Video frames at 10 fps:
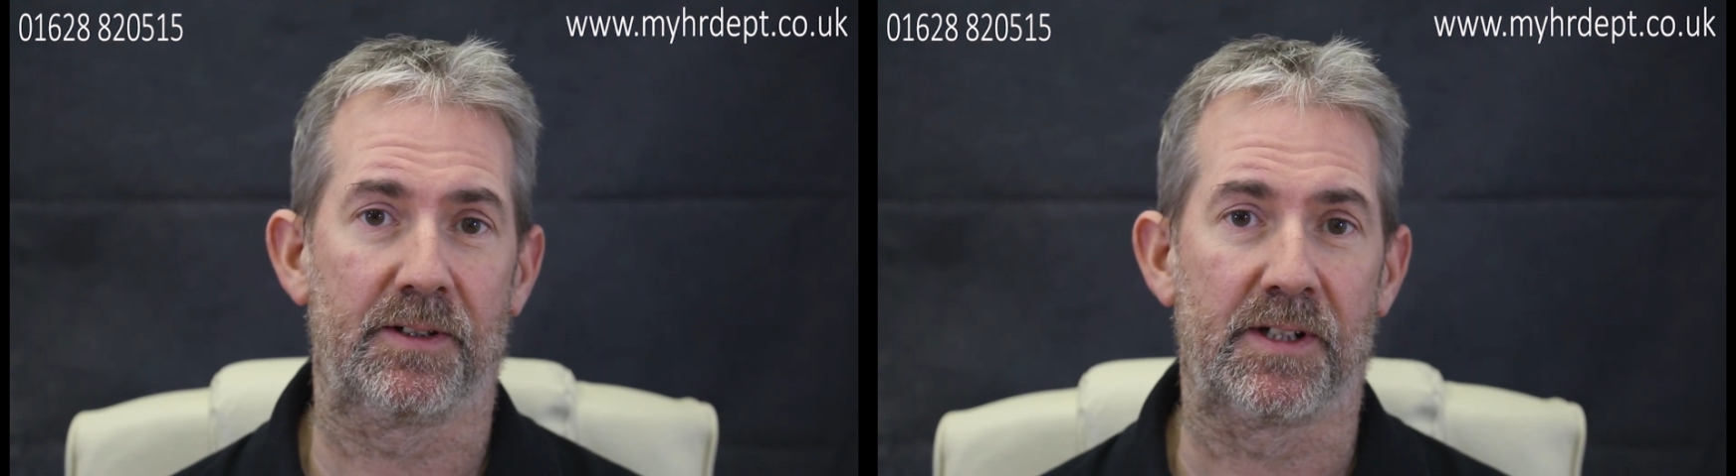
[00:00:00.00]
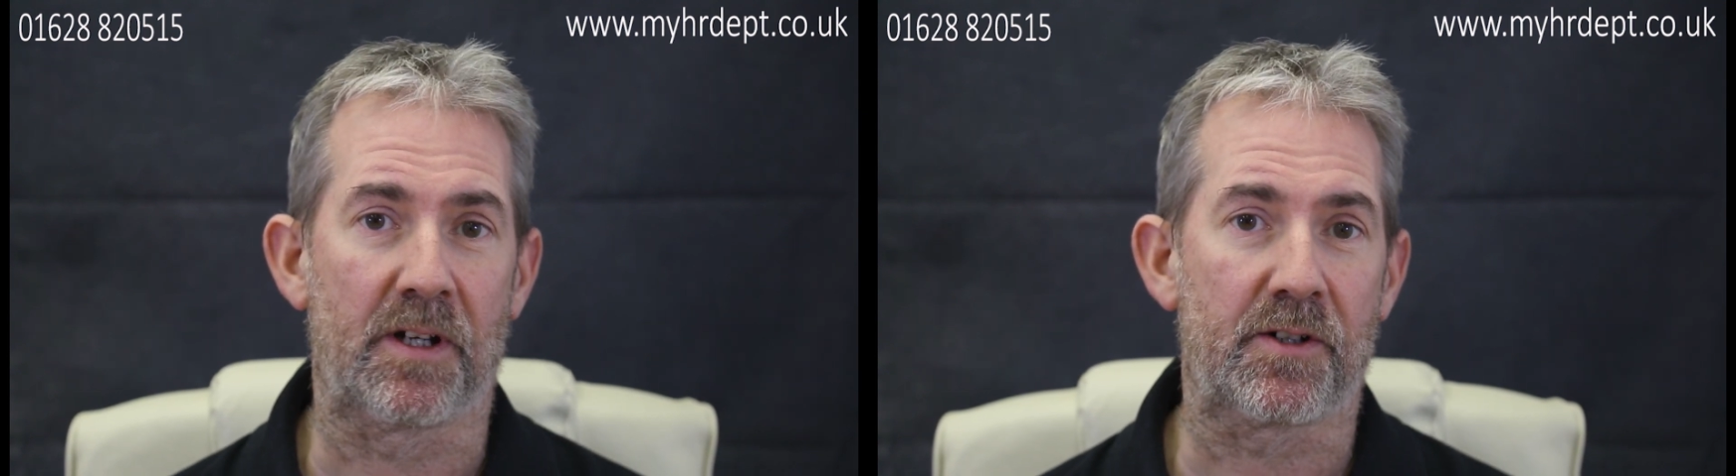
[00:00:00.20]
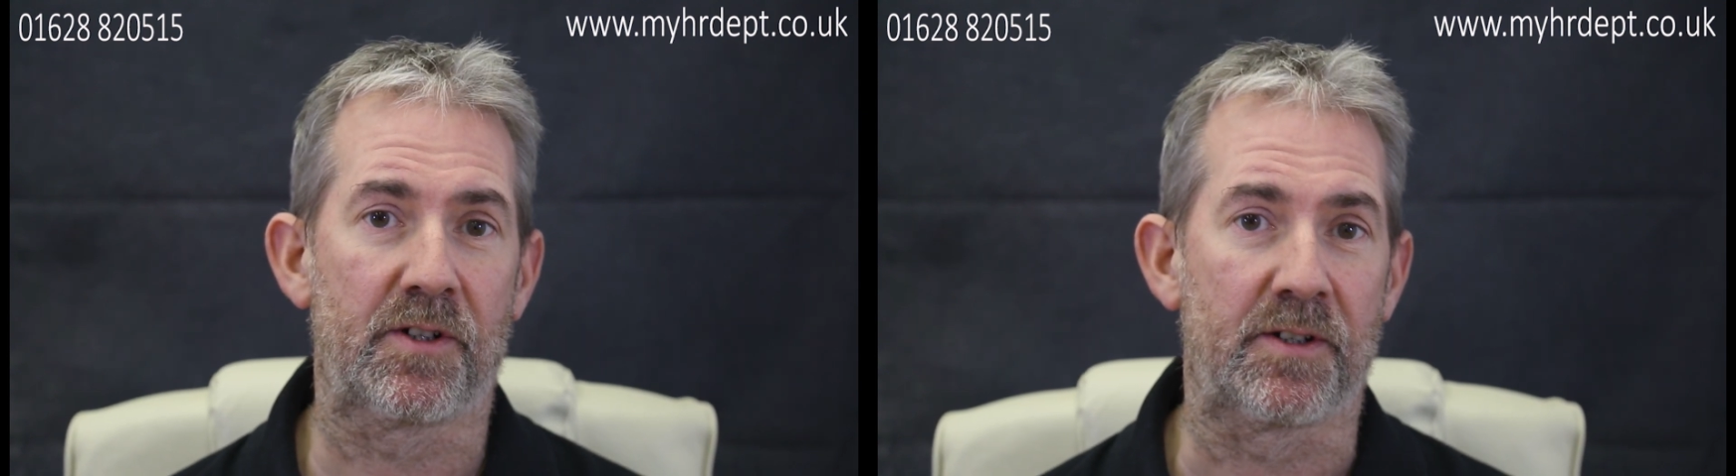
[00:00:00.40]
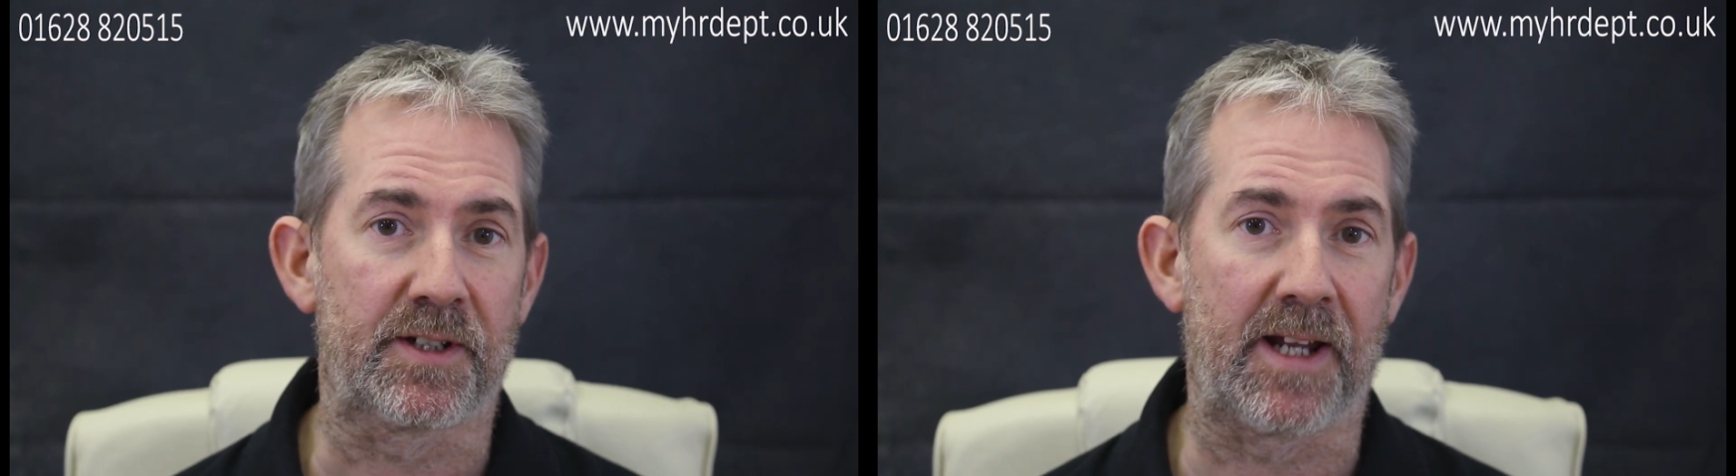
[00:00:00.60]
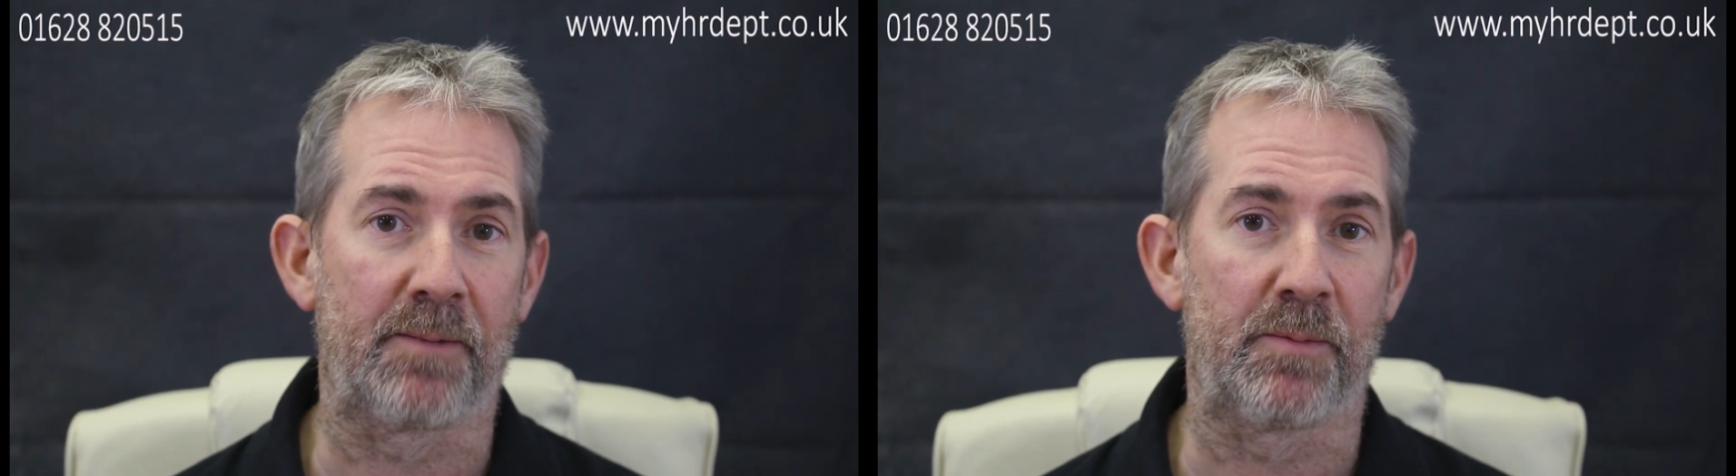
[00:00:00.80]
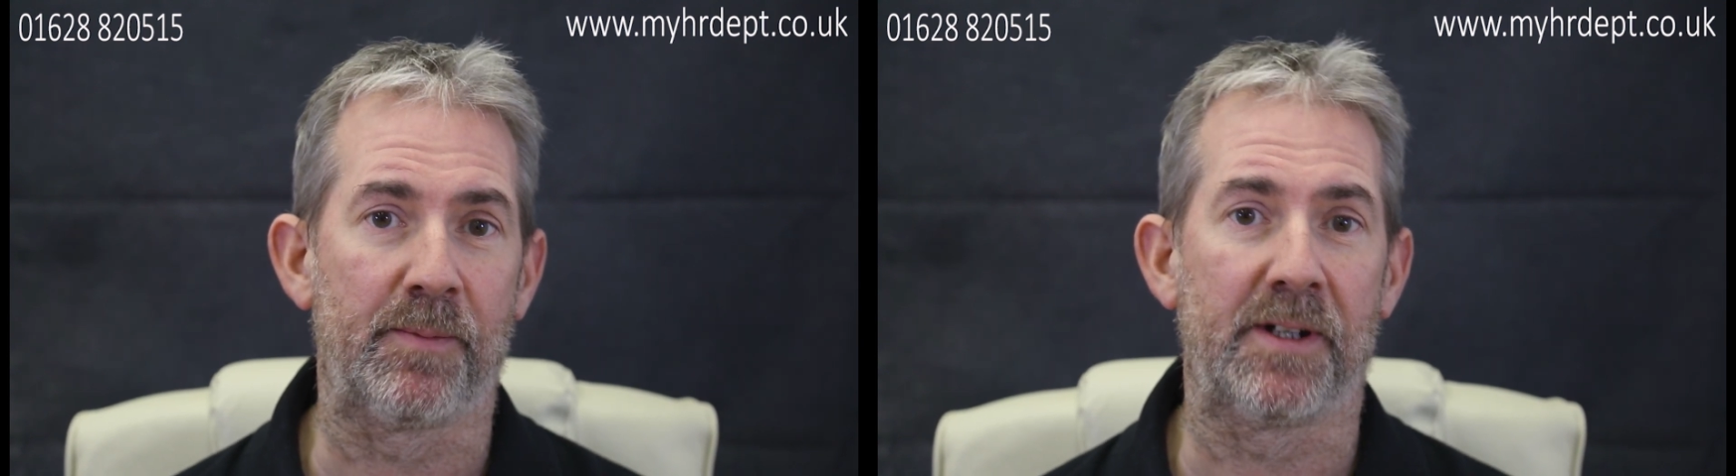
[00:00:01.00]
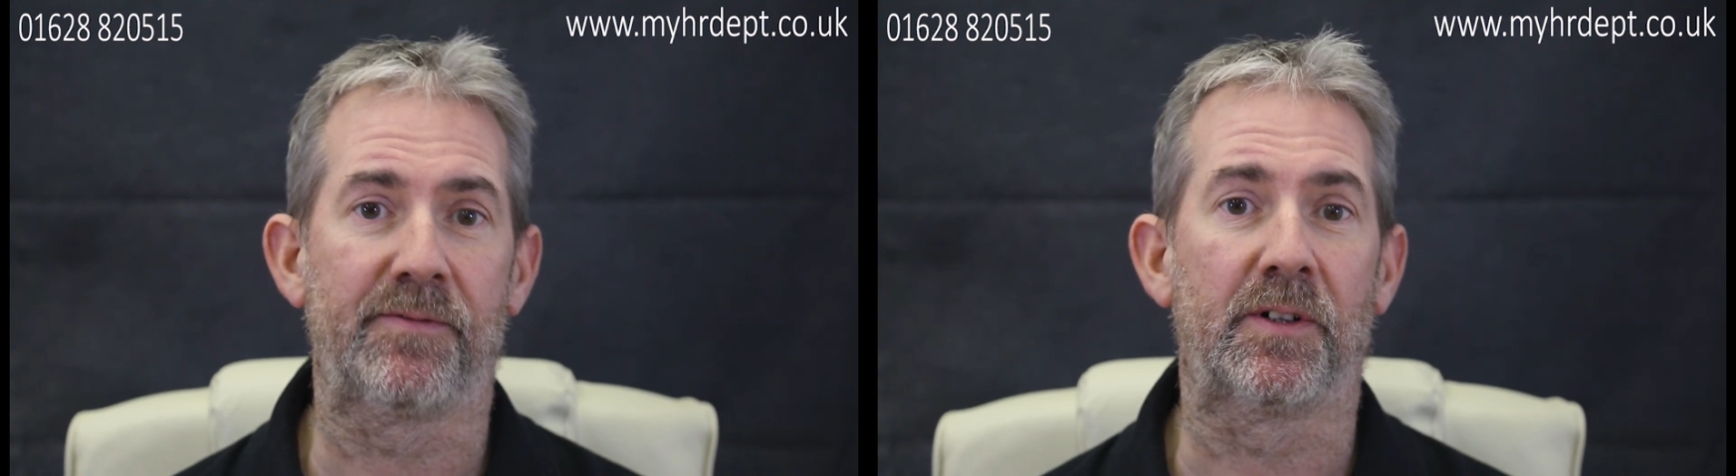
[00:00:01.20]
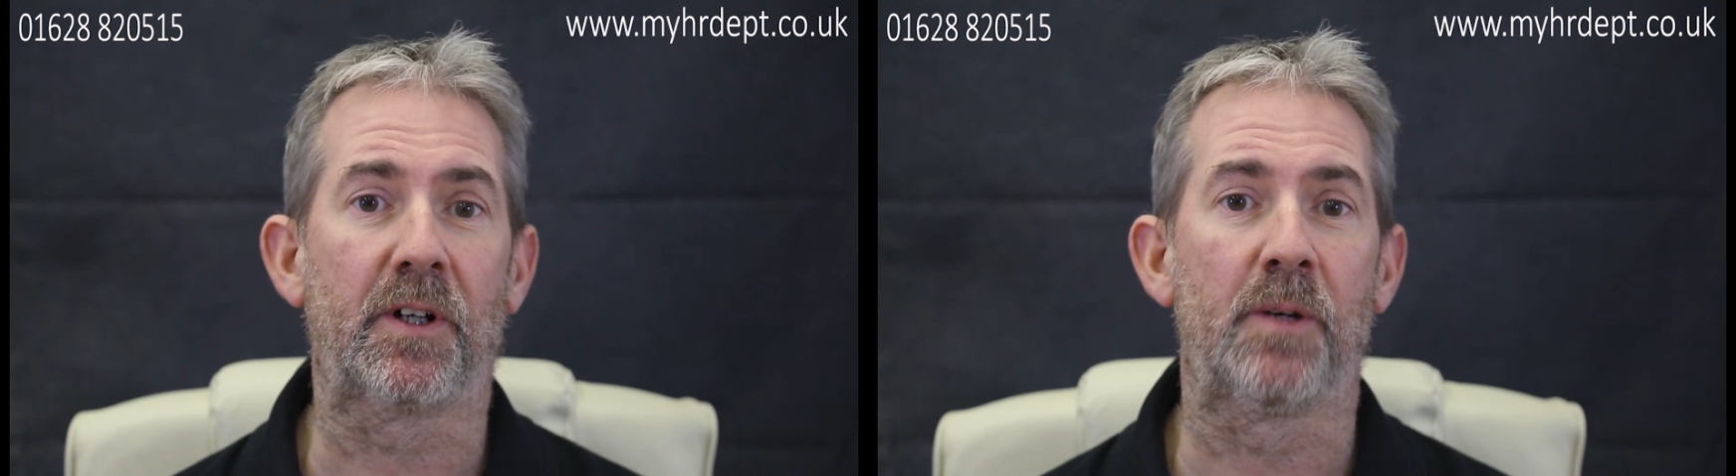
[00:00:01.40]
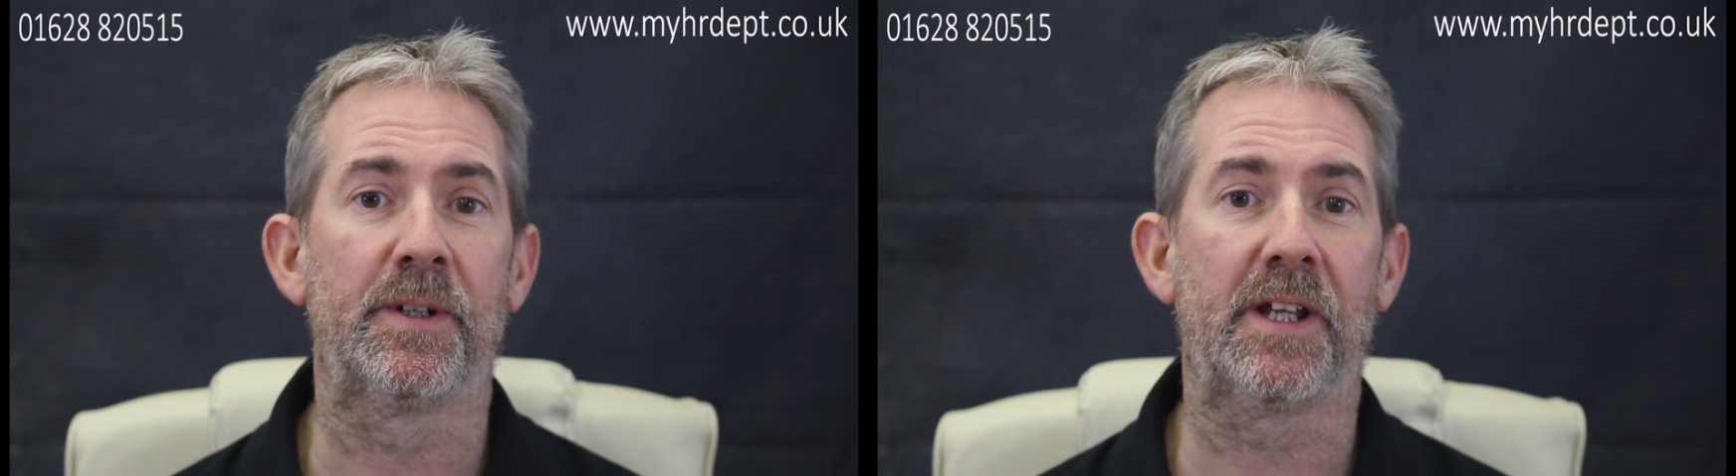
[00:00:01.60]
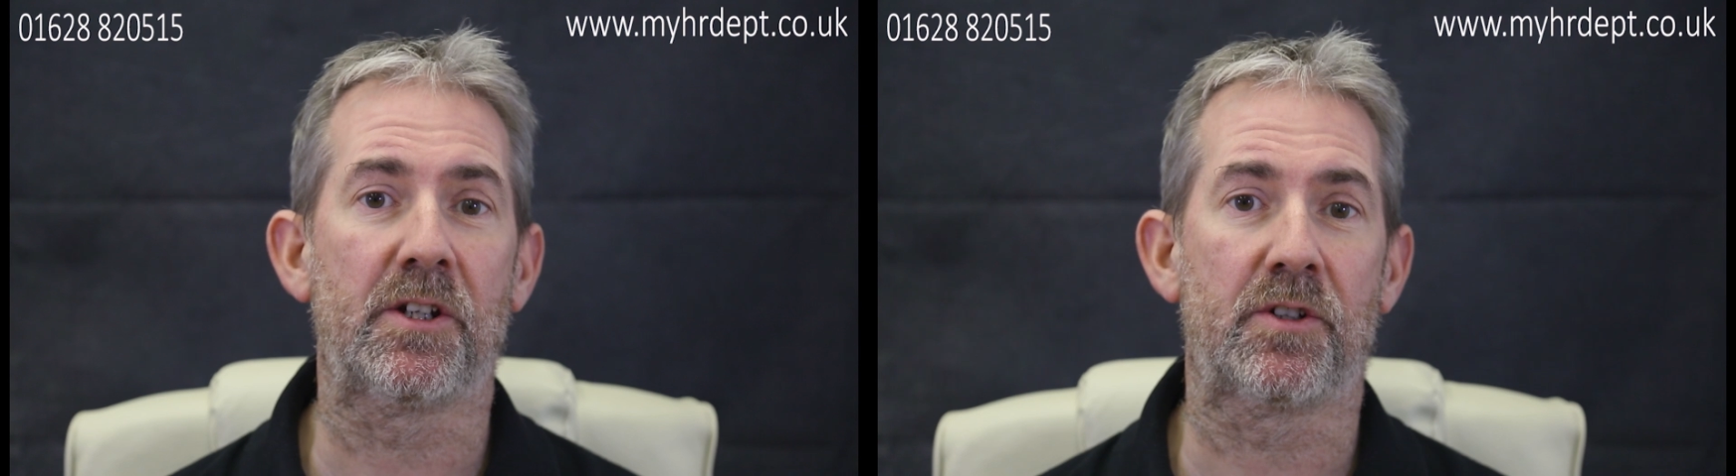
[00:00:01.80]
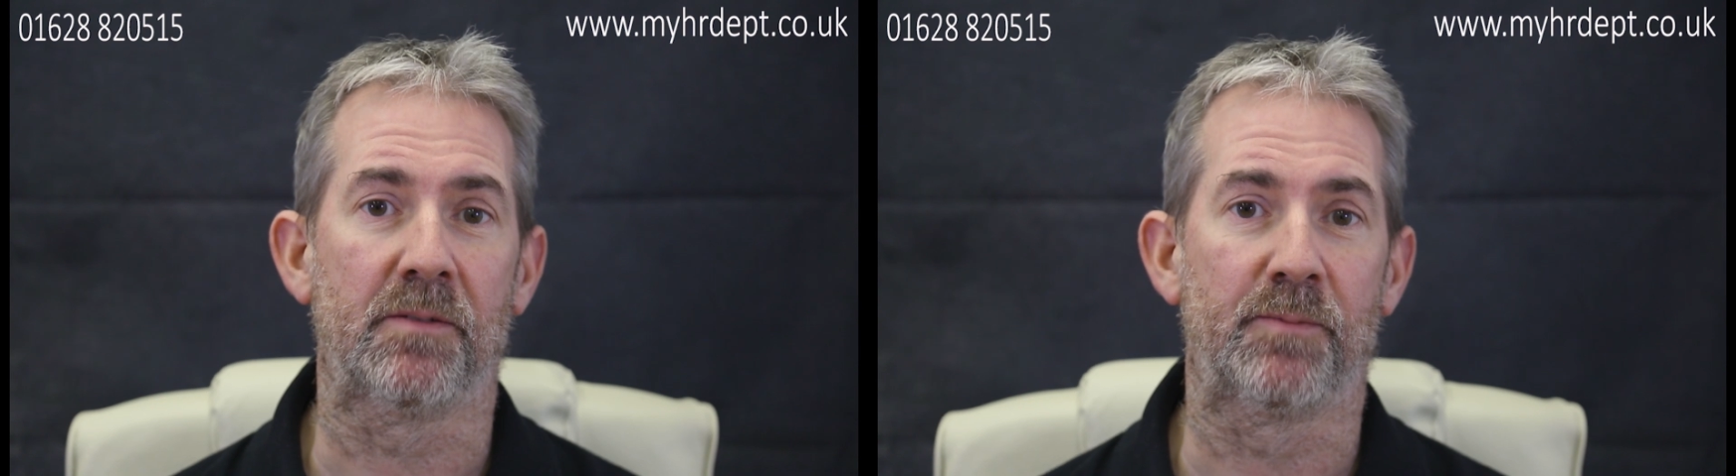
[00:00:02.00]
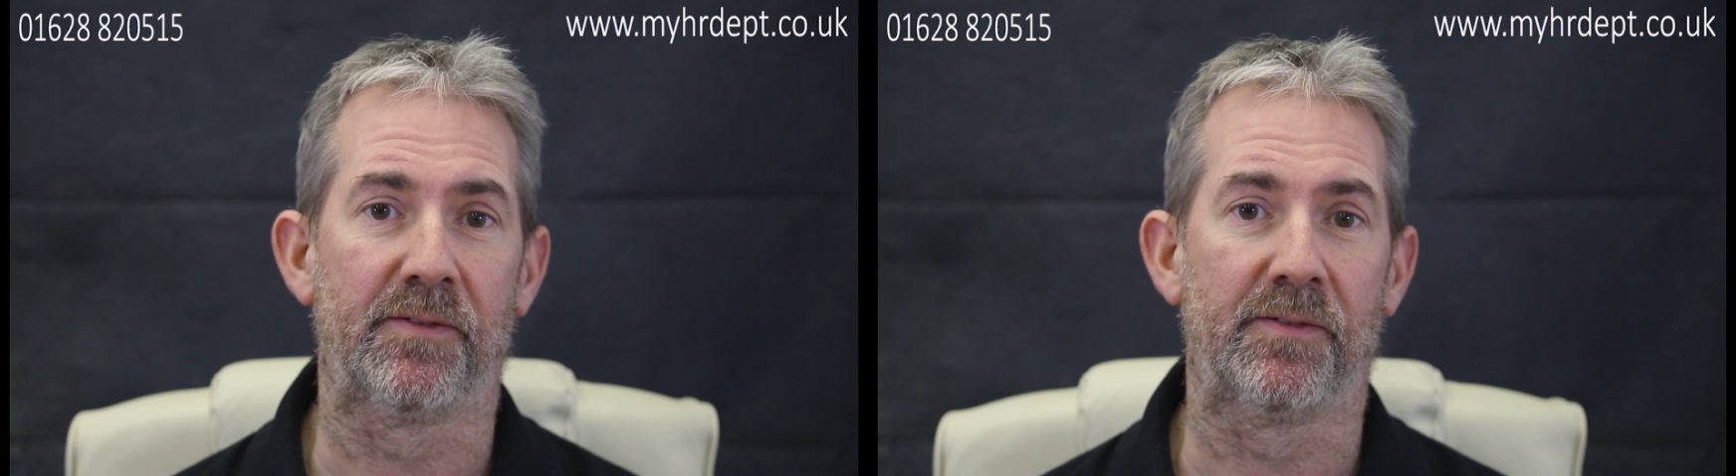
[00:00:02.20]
Deductions can be made for accommodation